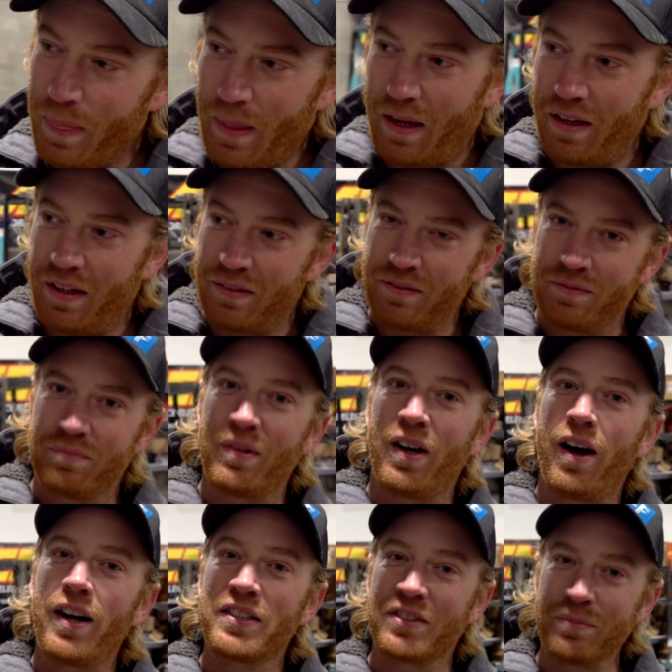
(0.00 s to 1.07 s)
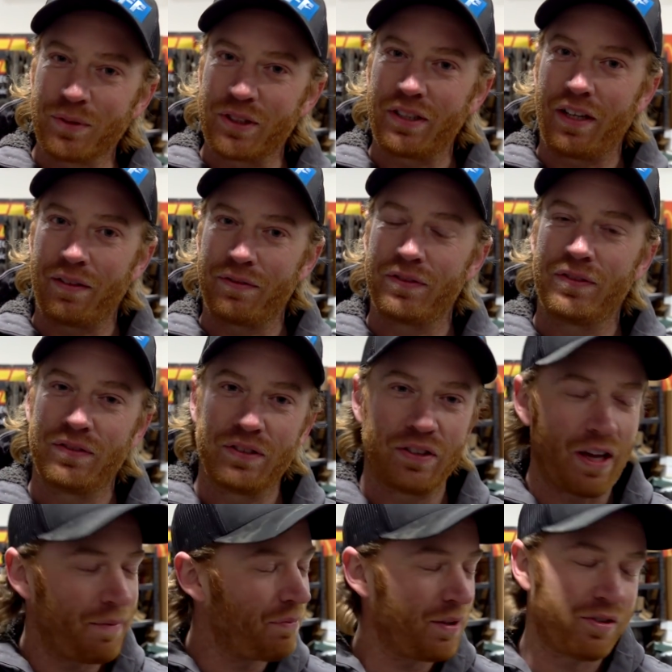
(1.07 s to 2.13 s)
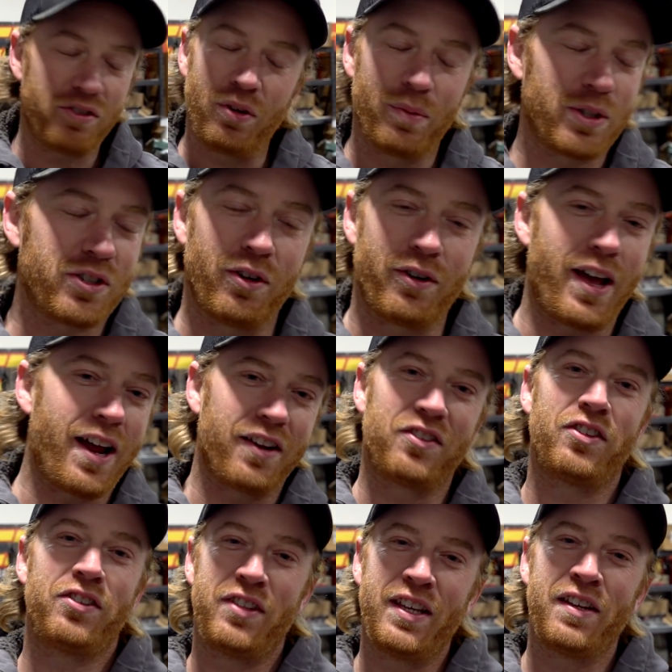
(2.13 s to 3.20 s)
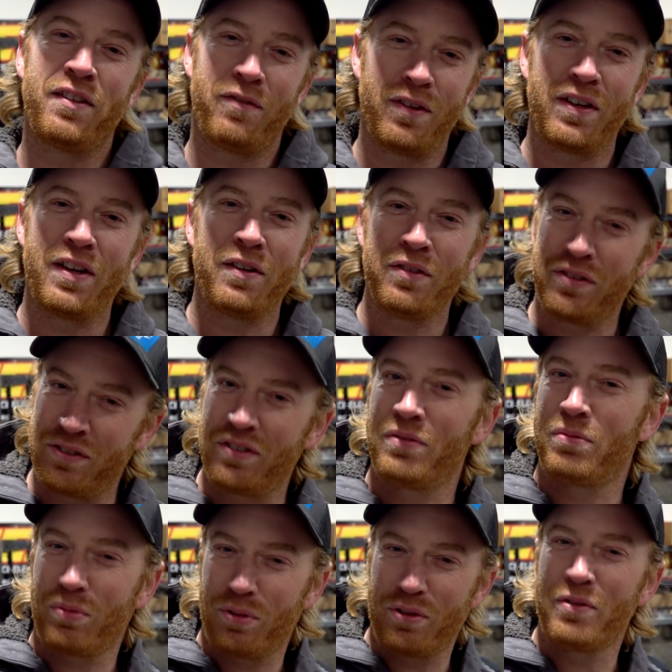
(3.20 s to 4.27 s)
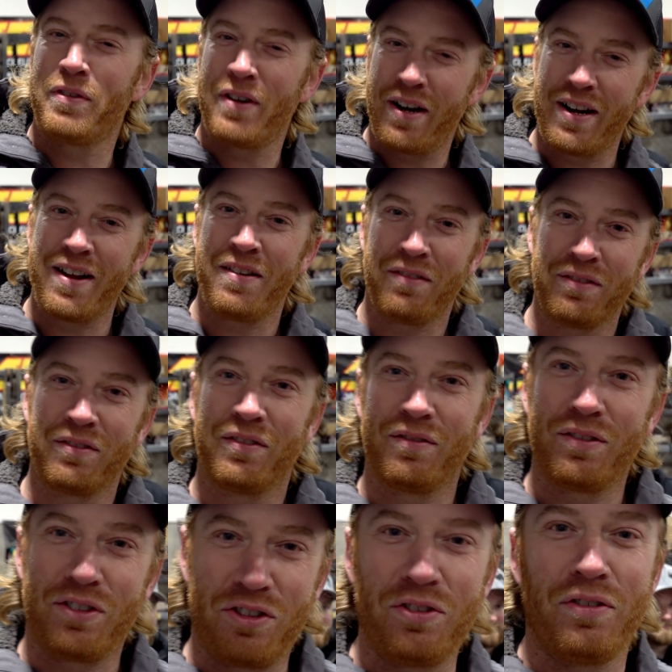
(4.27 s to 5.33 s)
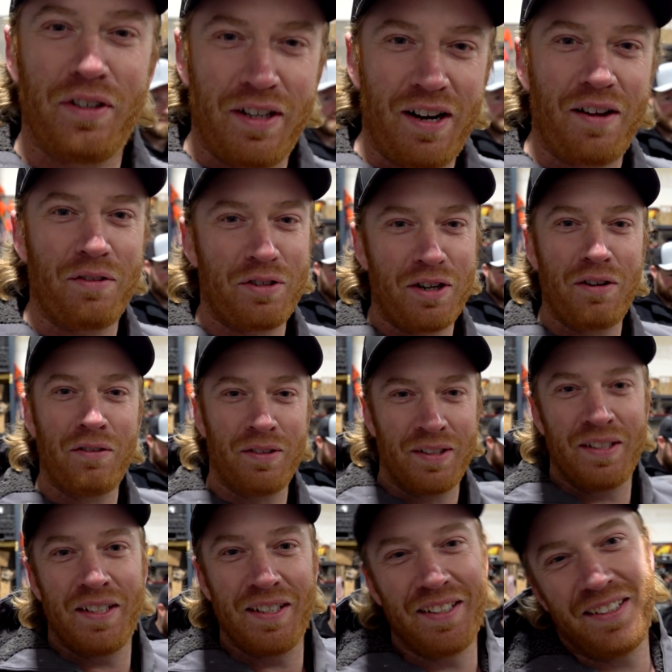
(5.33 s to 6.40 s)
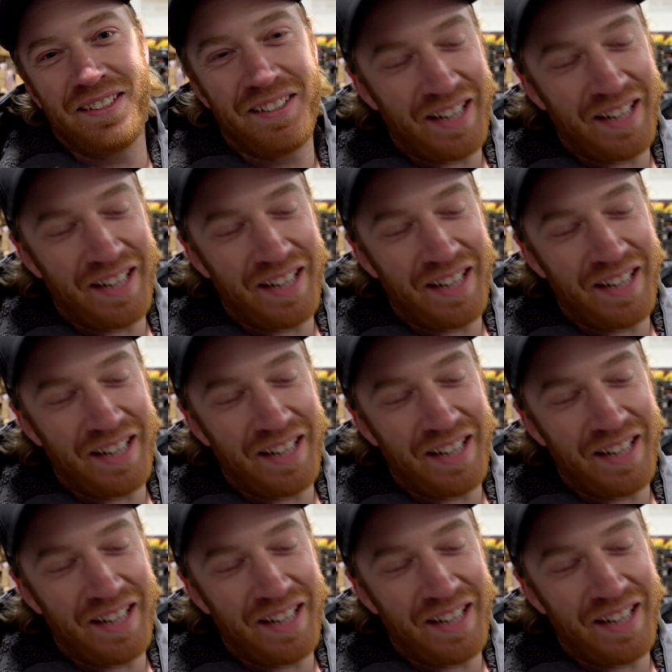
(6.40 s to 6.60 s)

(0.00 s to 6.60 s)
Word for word: Good stuff. Awesome stuff. Uh, there's so much going on. Is this the end of the video? Is this what we're doing right yeah, now? Really, I felt like you you could feel it.